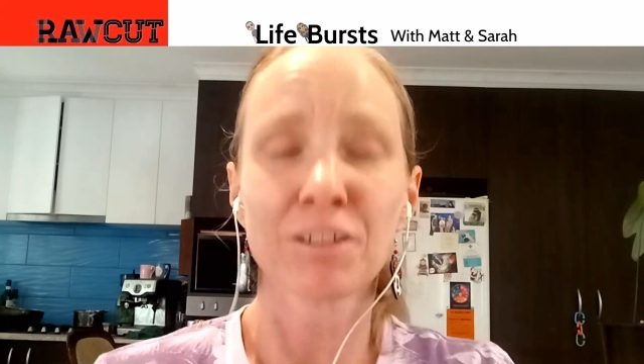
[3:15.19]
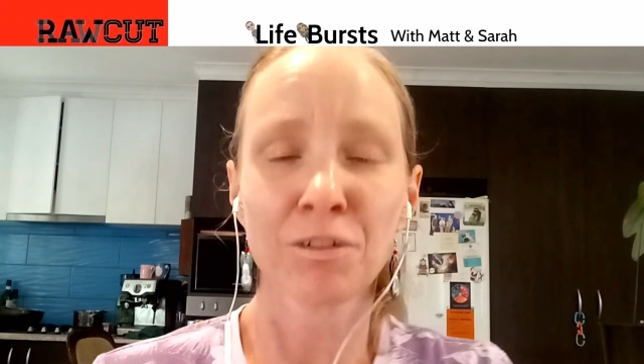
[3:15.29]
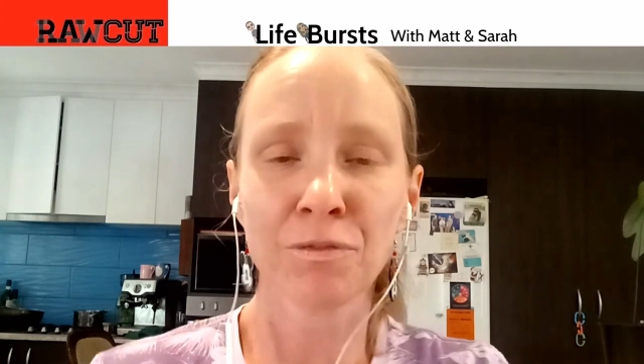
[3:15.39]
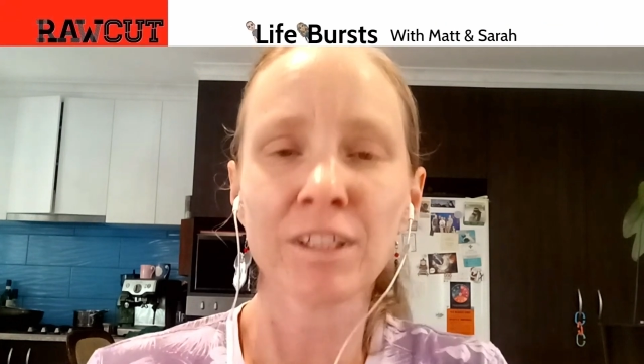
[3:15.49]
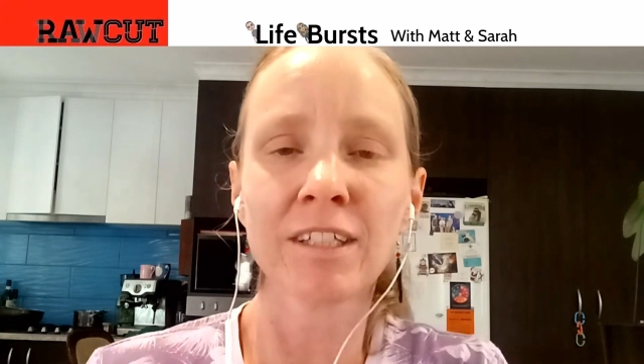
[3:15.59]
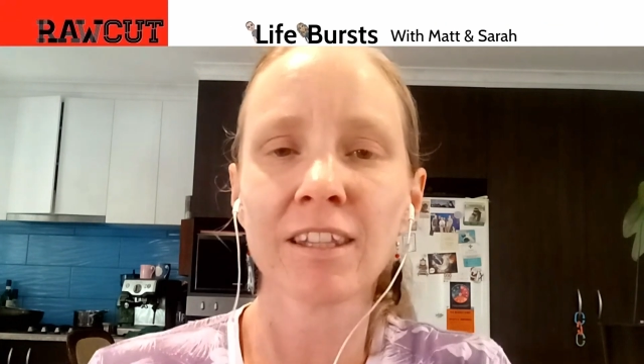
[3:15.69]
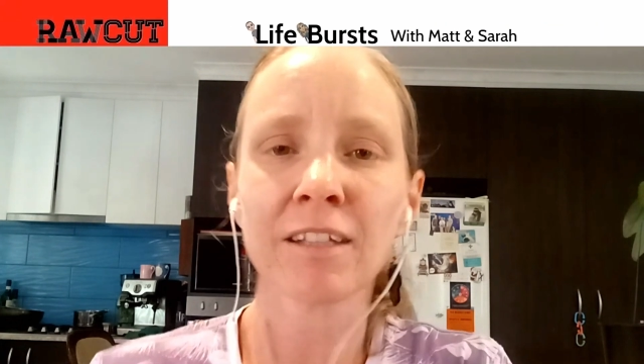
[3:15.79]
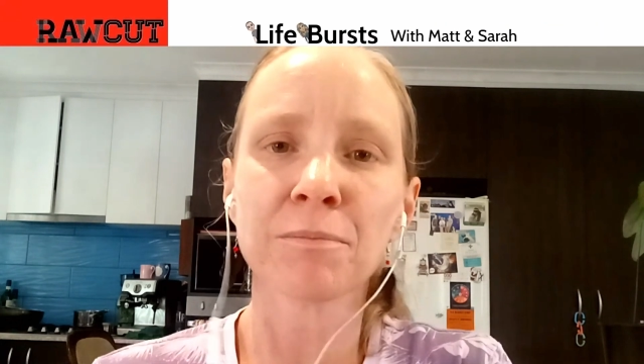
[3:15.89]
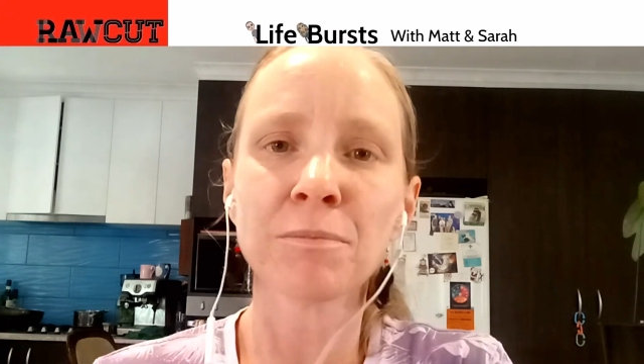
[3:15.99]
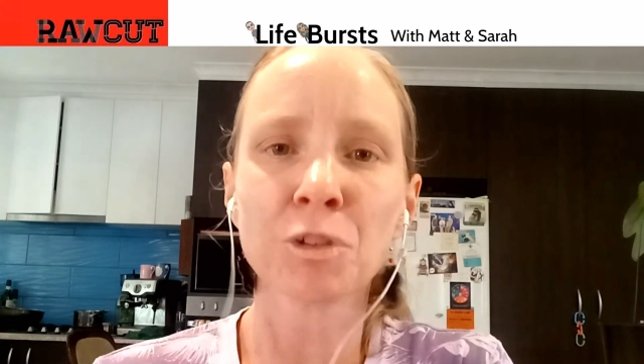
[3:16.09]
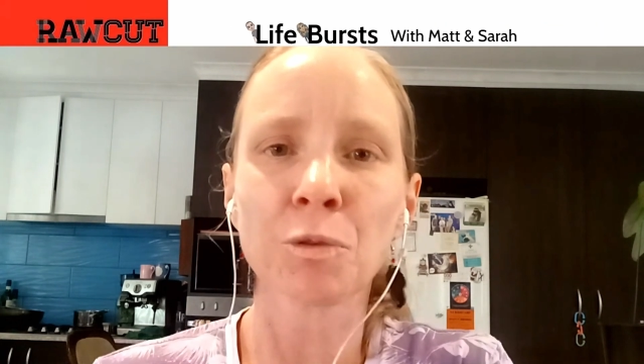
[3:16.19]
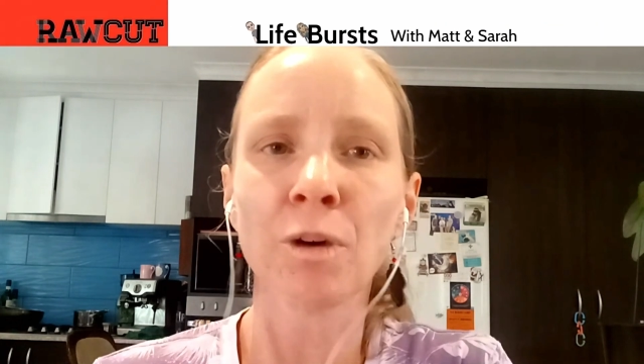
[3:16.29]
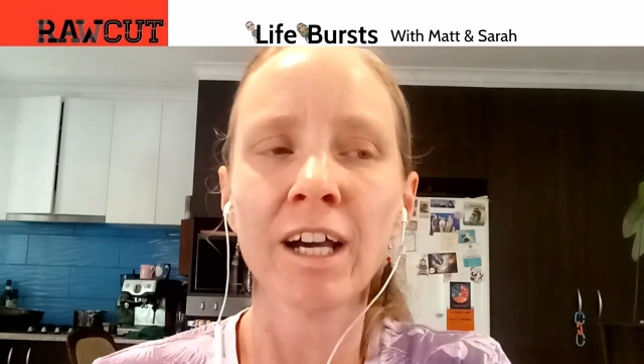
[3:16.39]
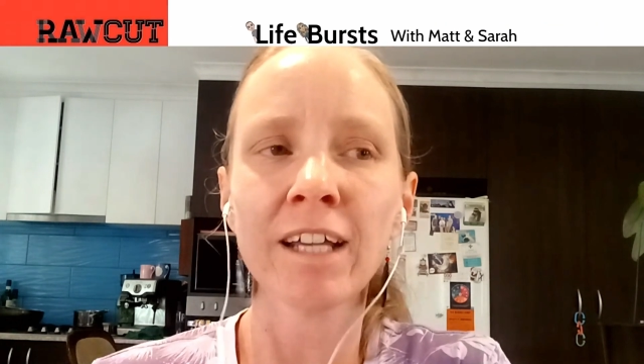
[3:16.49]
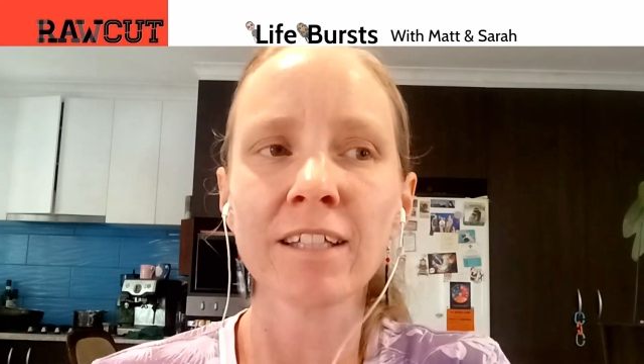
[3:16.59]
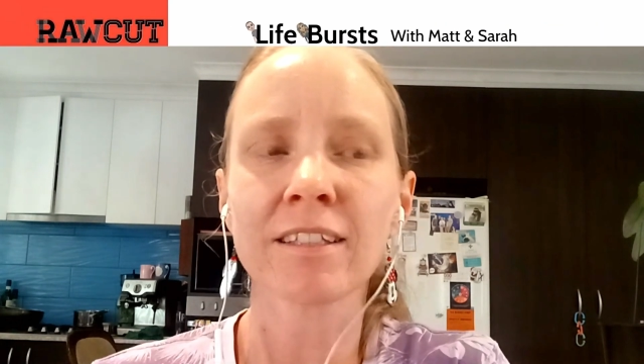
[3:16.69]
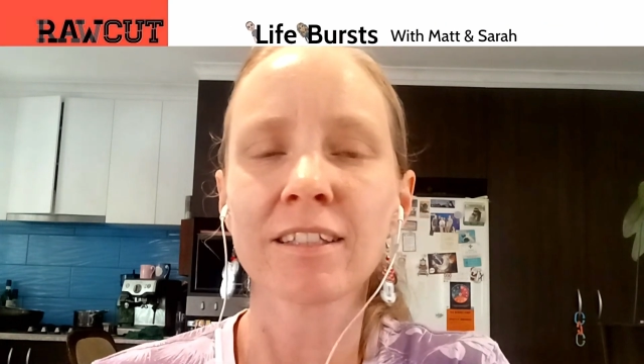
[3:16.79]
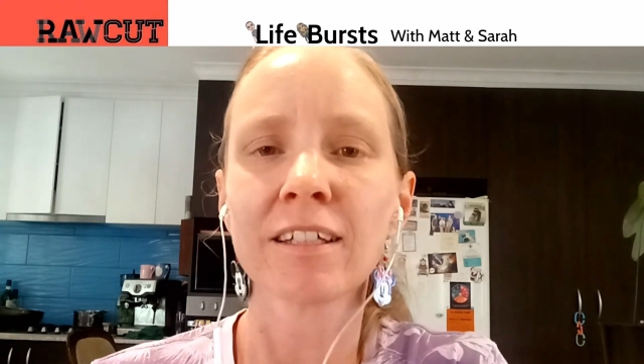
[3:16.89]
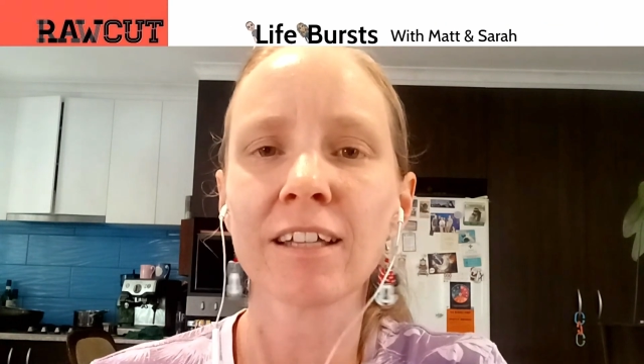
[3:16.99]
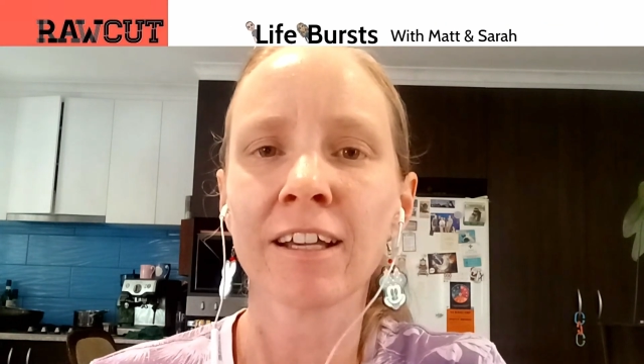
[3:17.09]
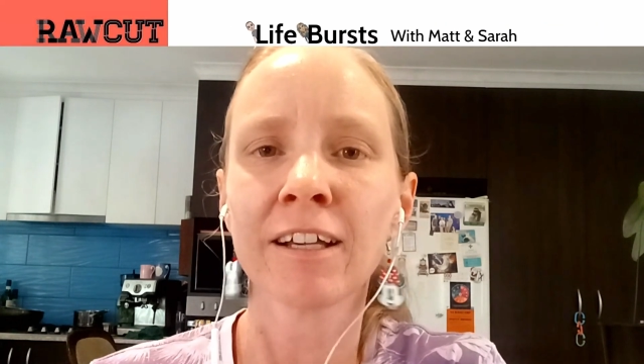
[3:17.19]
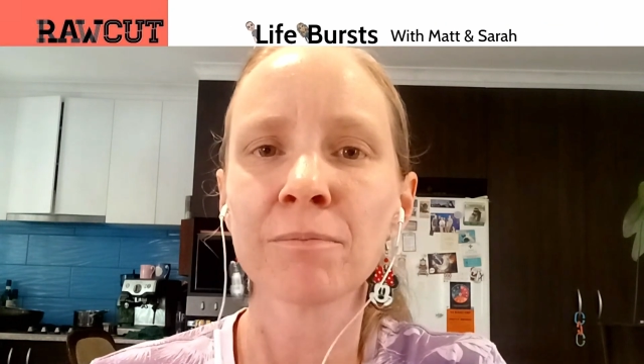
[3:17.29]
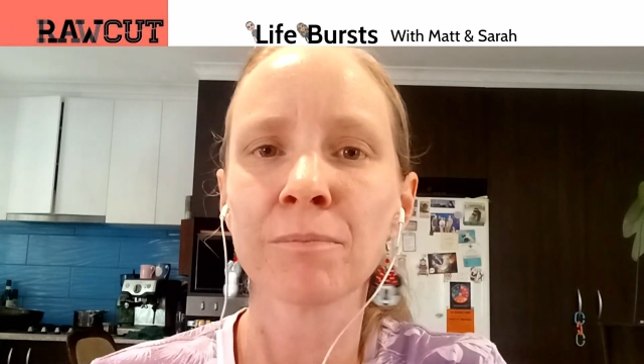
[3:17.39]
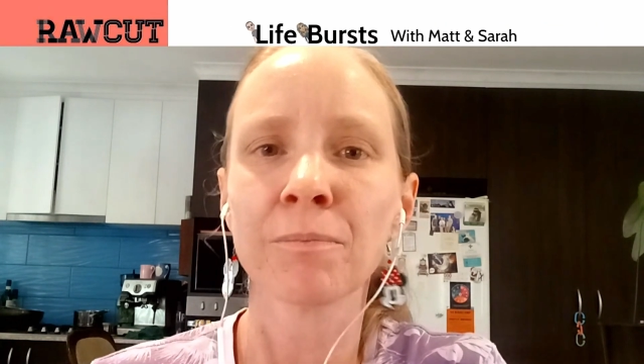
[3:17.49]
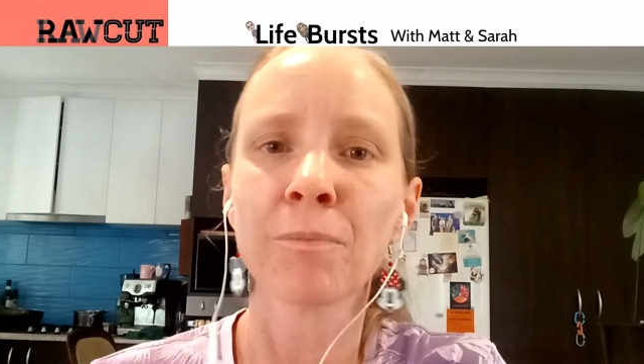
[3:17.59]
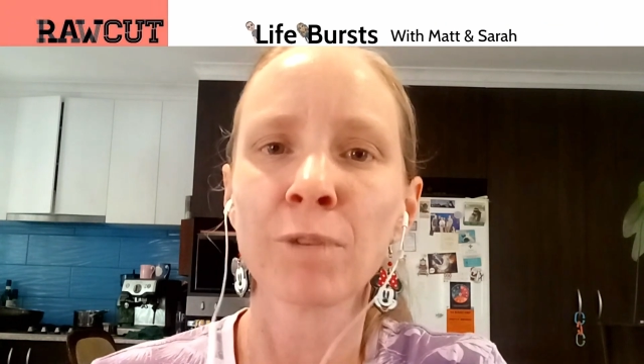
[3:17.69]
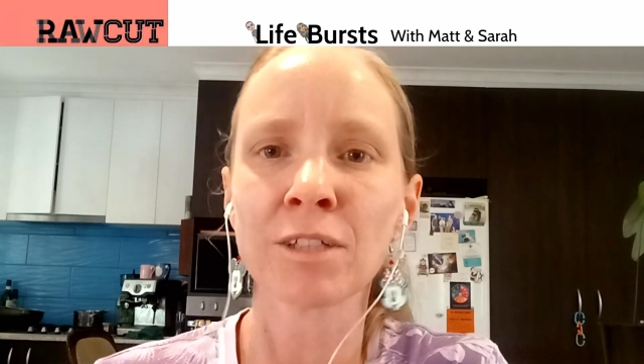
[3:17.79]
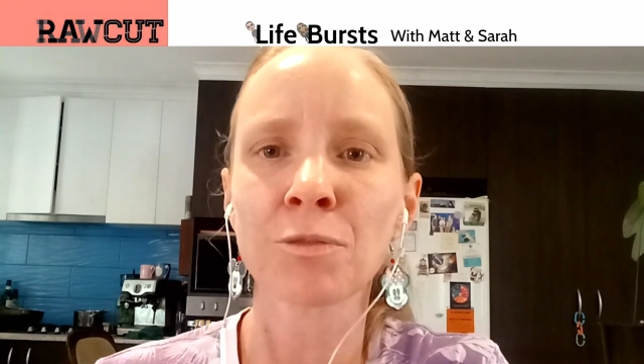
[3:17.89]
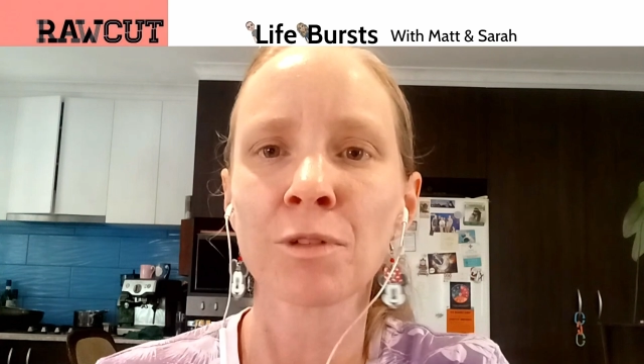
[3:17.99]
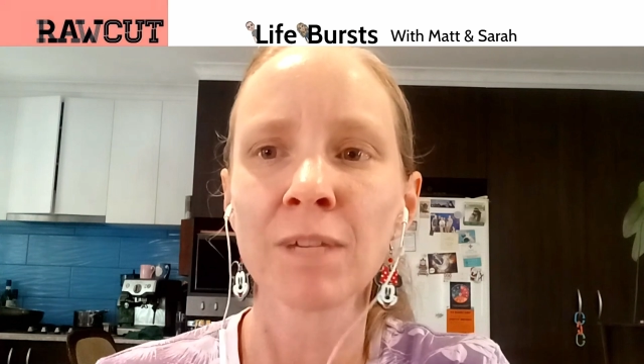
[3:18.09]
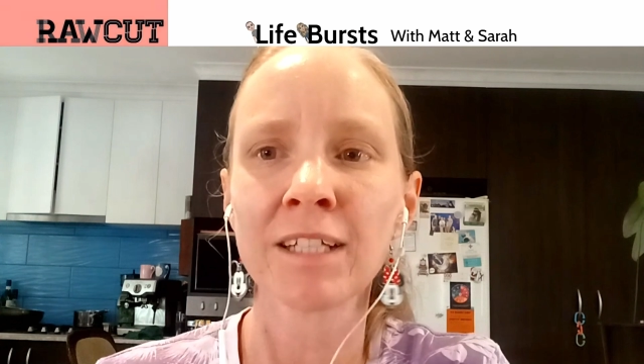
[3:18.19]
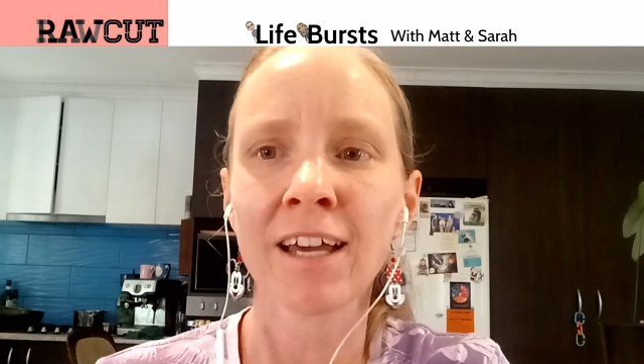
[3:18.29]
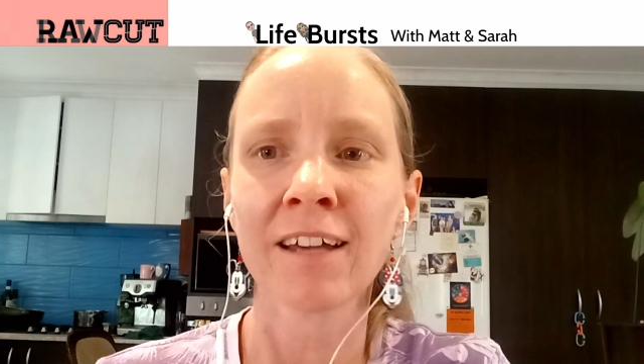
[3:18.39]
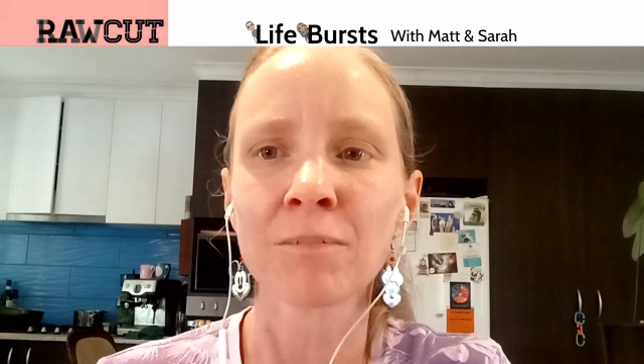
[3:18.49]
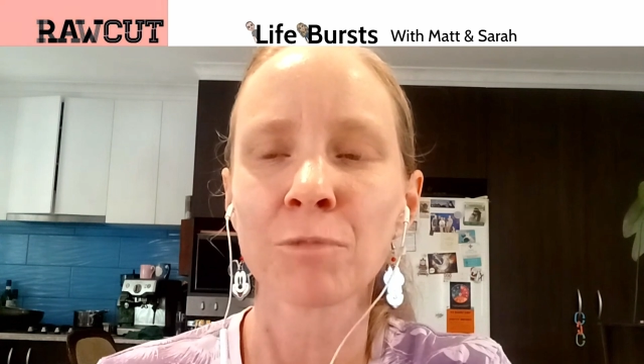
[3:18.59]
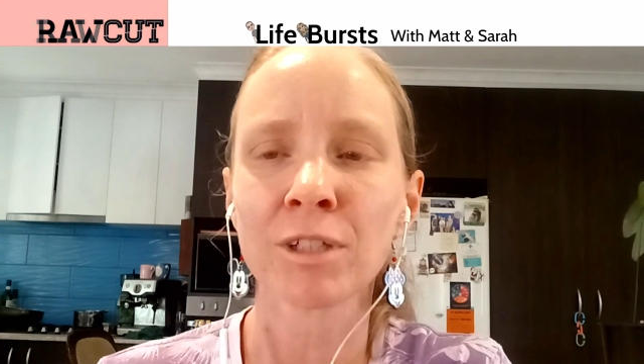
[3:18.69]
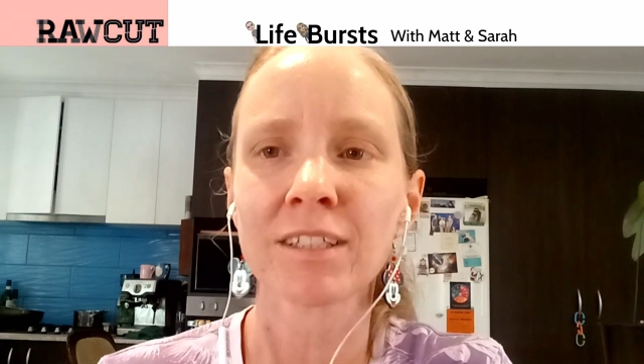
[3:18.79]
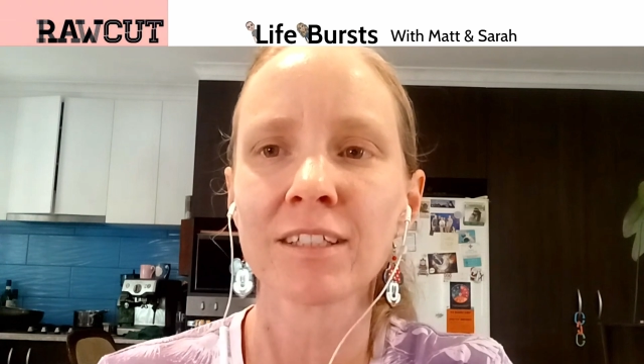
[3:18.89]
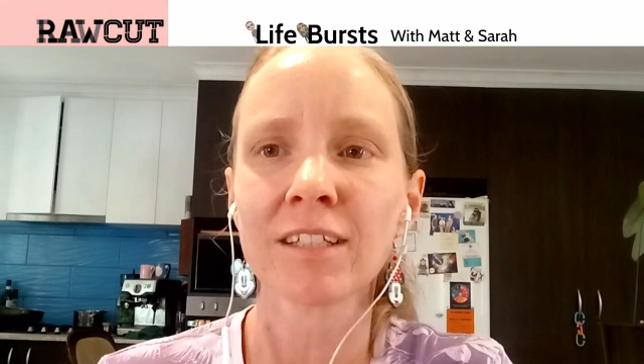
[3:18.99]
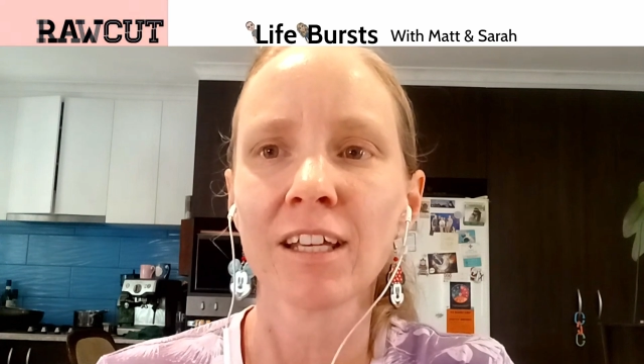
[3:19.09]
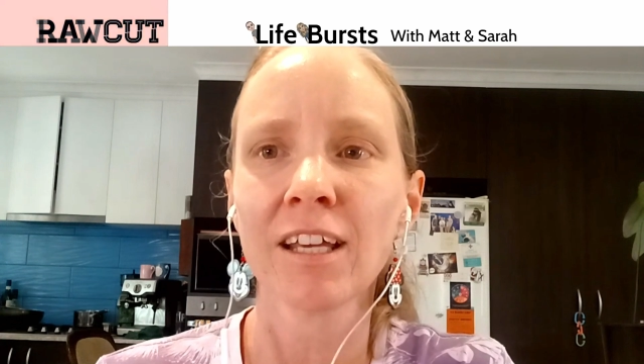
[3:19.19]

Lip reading: to visit them twice, once with my dad and once